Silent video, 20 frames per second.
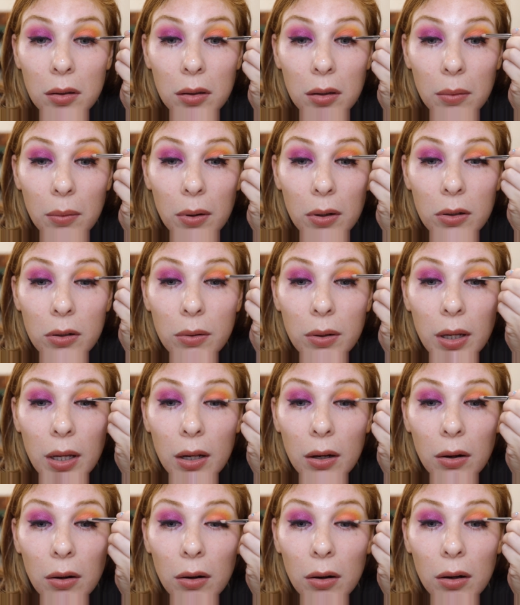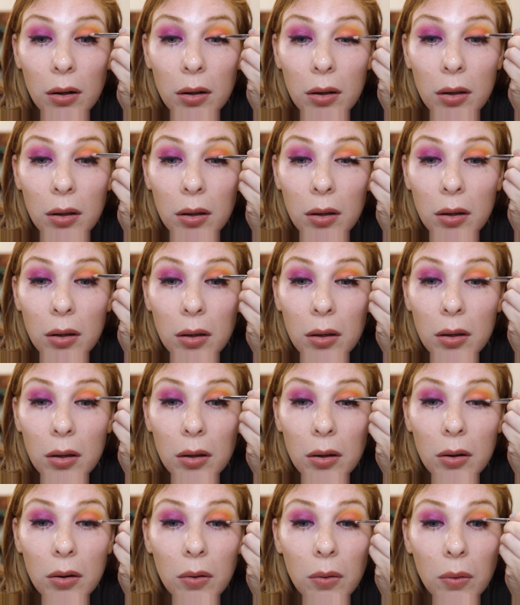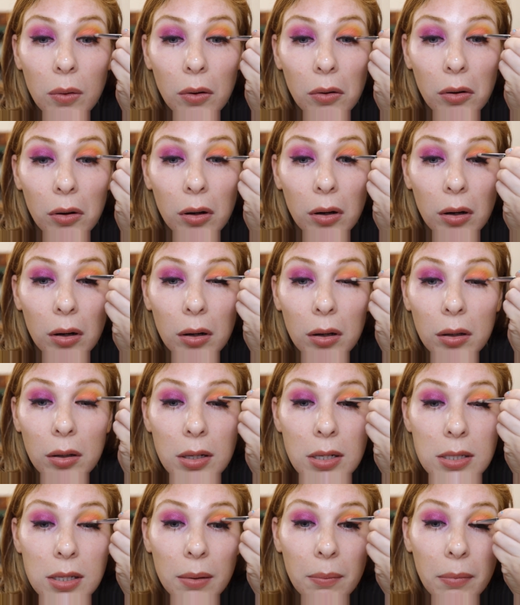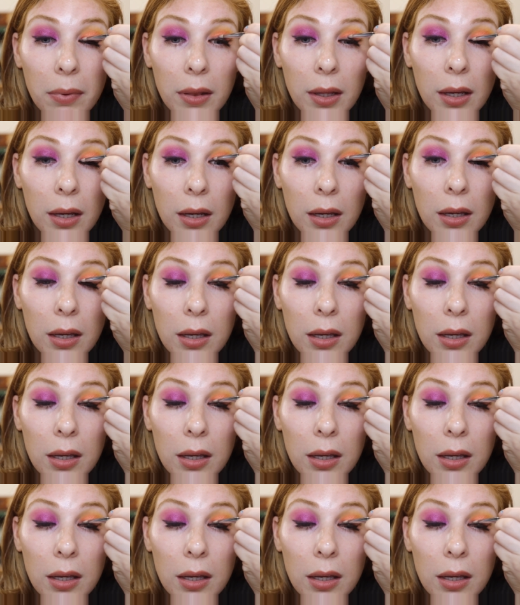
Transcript: And we're going to do an inner corner something.